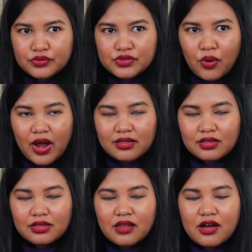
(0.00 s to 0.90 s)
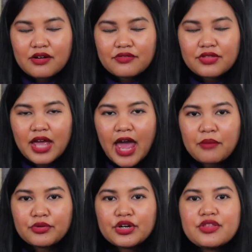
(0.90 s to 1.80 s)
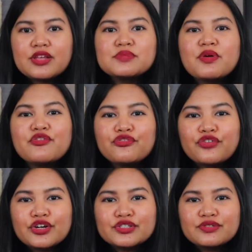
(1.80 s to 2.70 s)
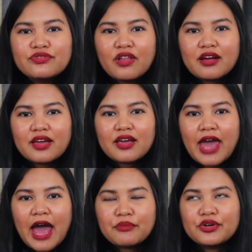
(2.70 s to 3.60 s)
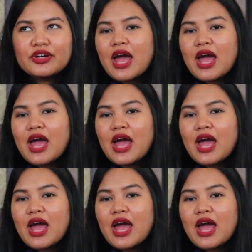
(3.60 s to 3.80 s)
So I love the camera. That's my first vlogging camera.